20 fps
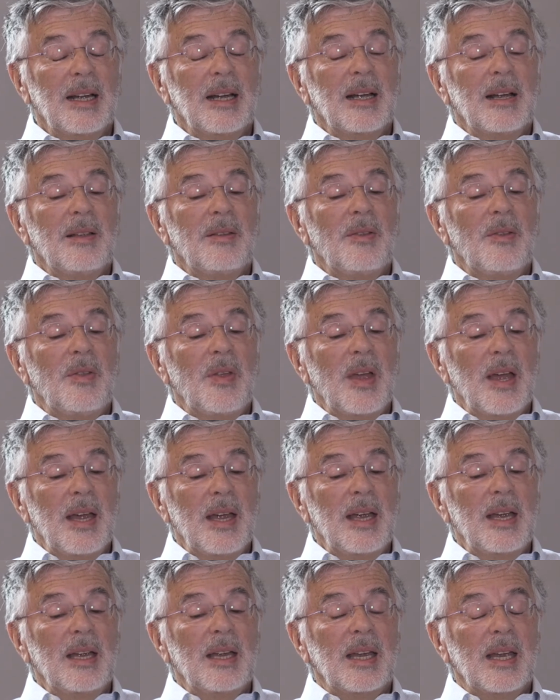
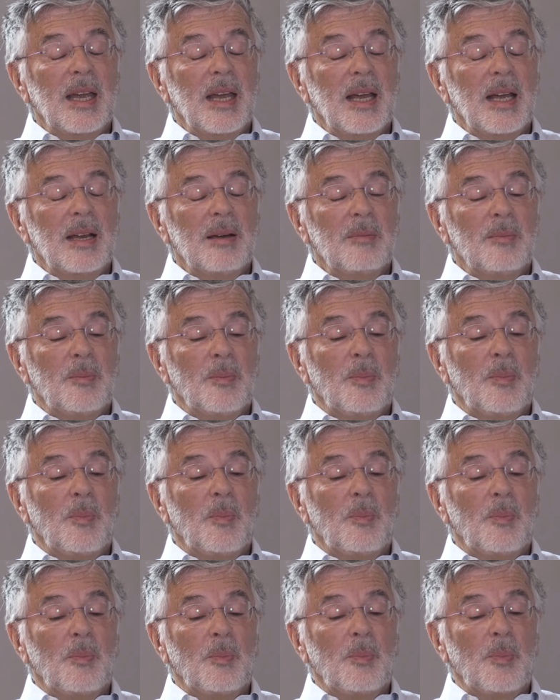they can
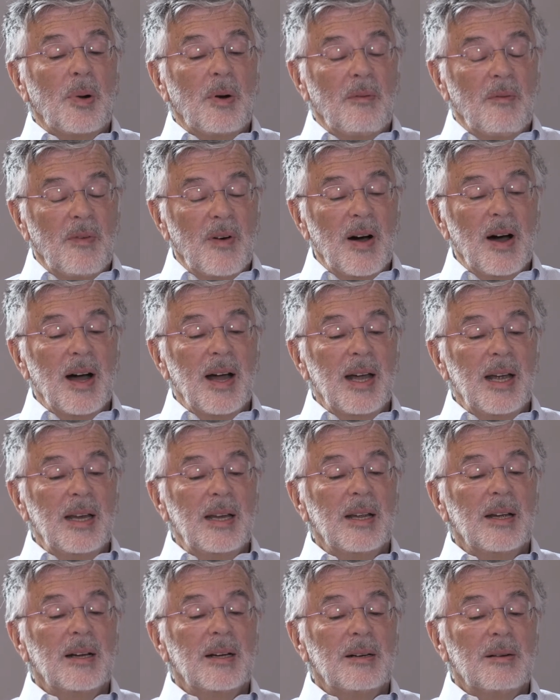
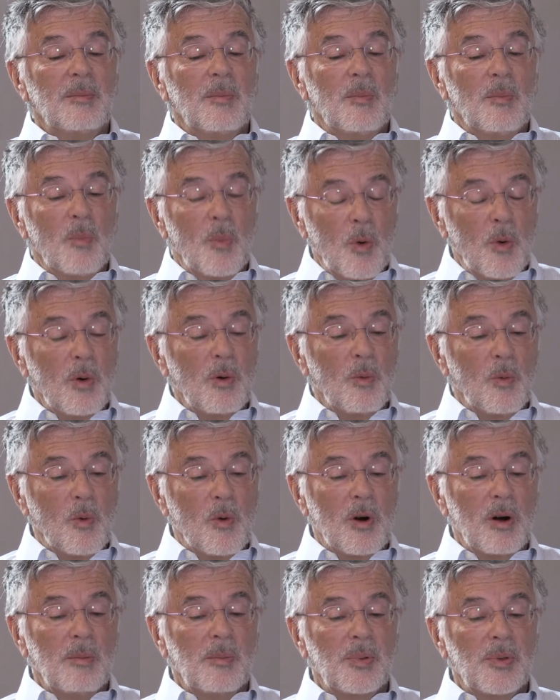provide more
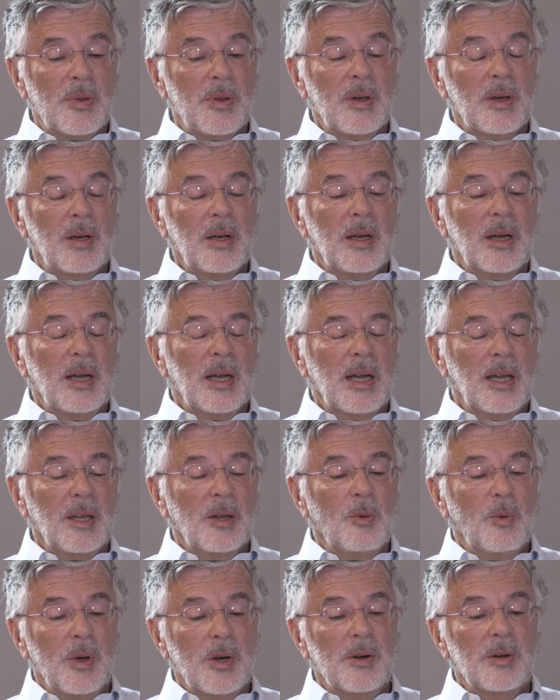warmth in
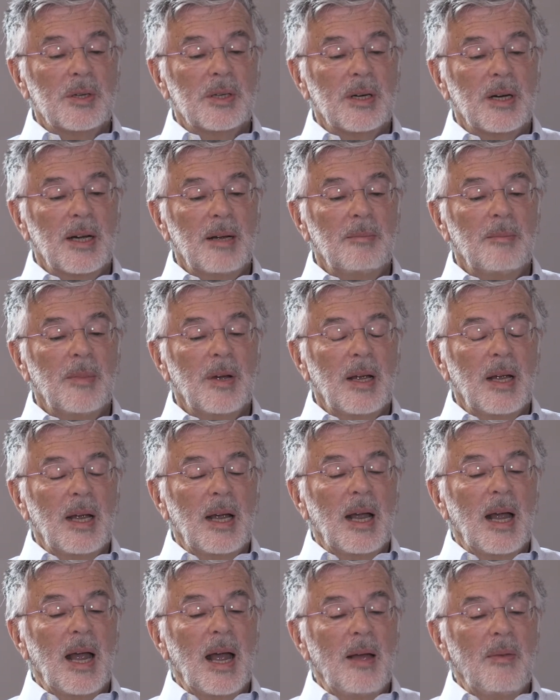the wintertime,
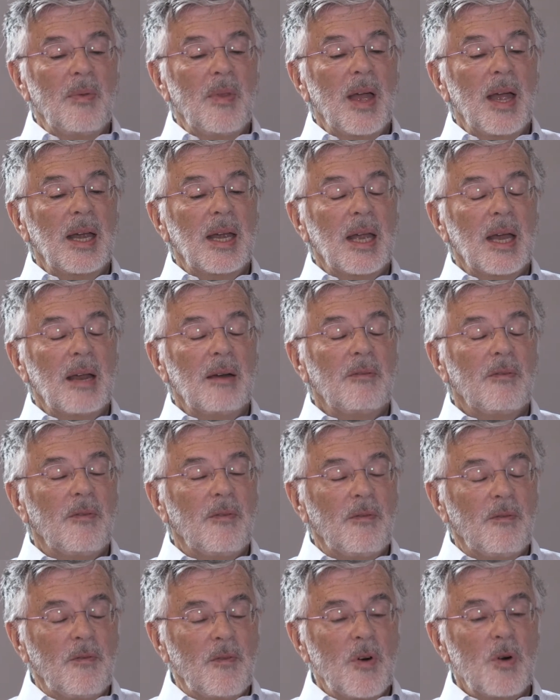and they can
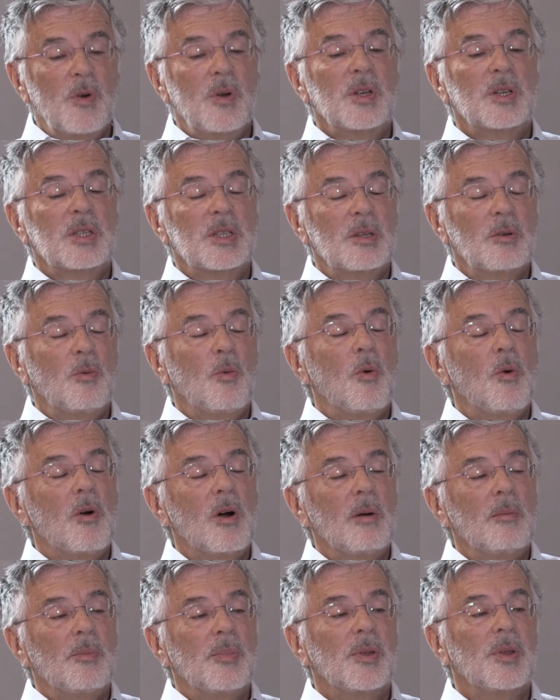focus the
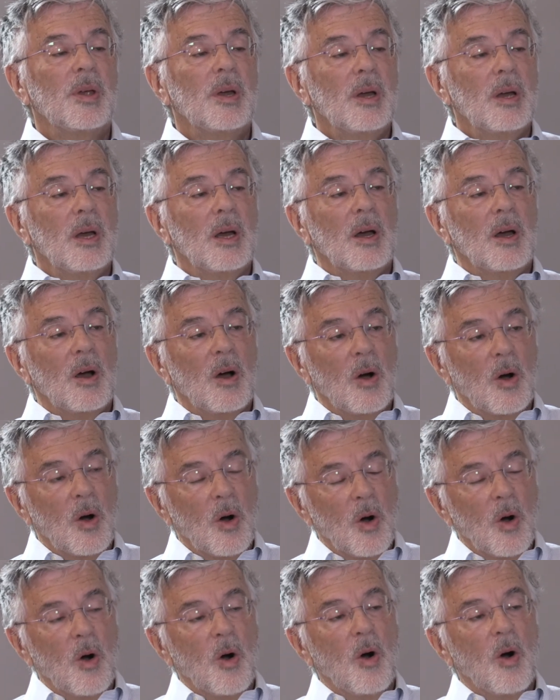warmth
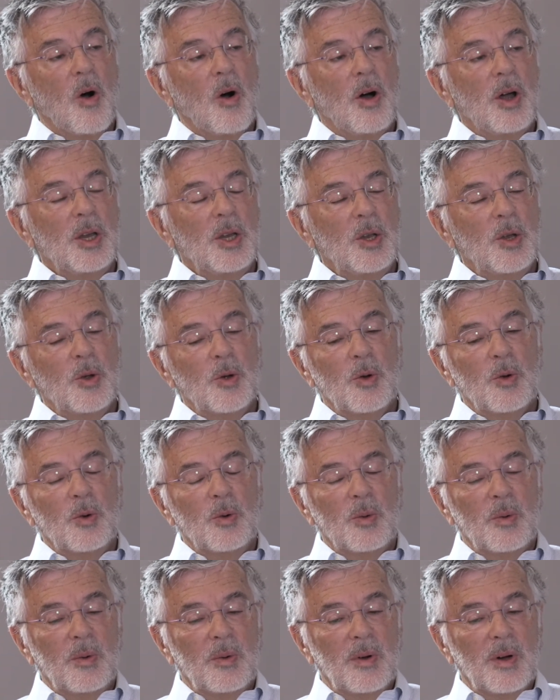on
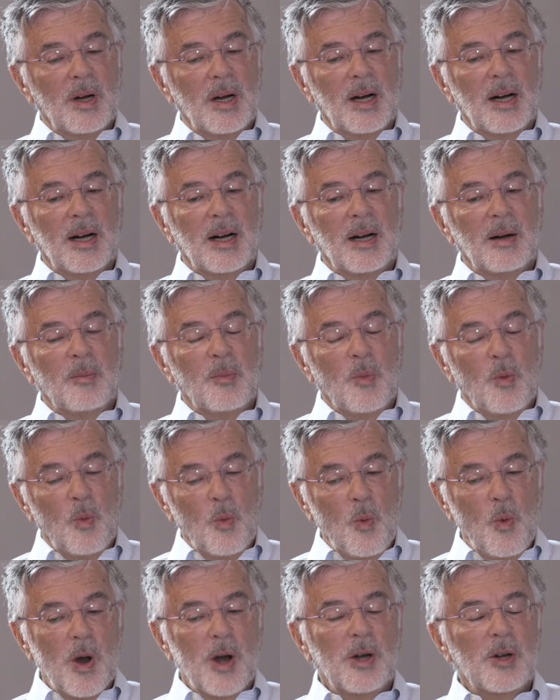you
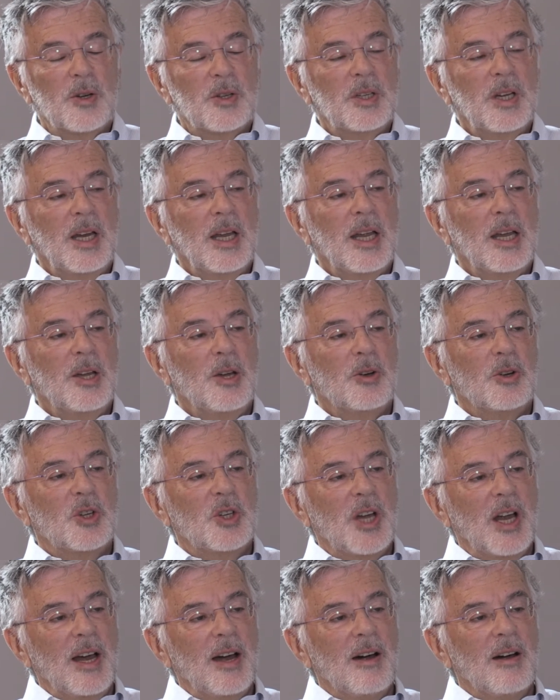where you're sitting in your
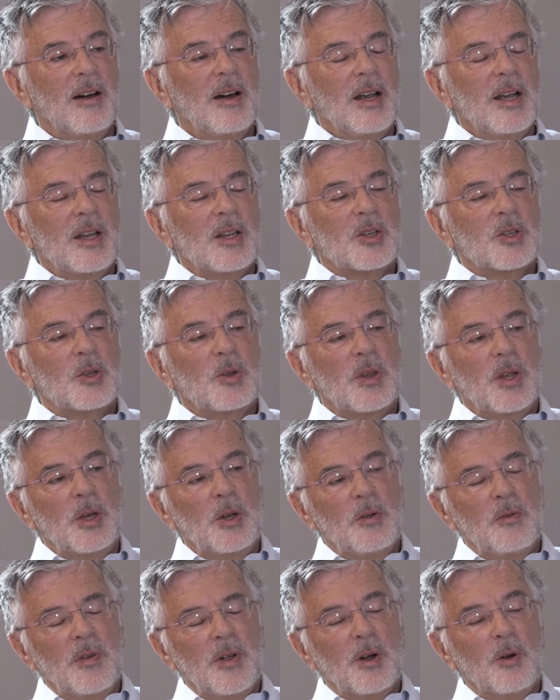chair so that
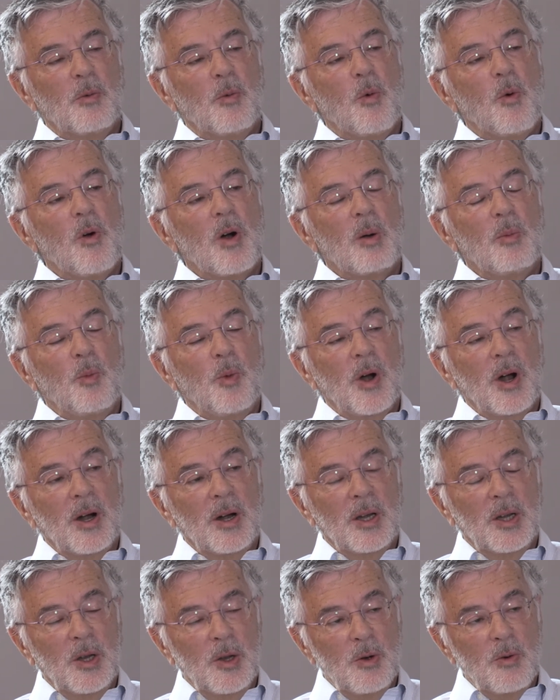you feel warm where
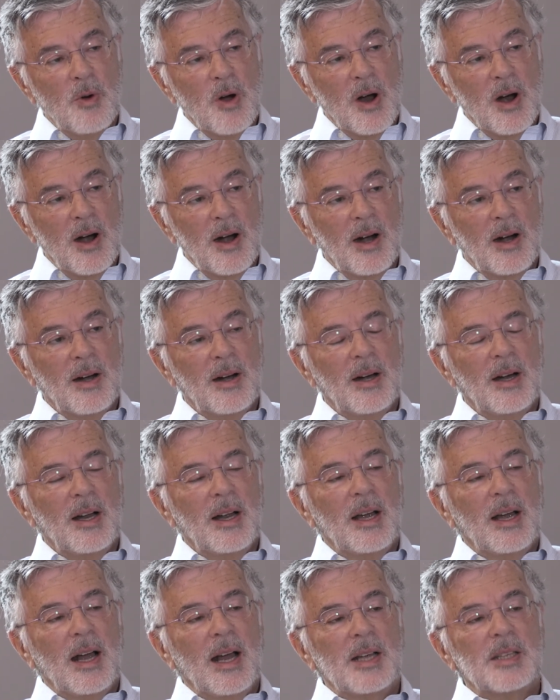you are, as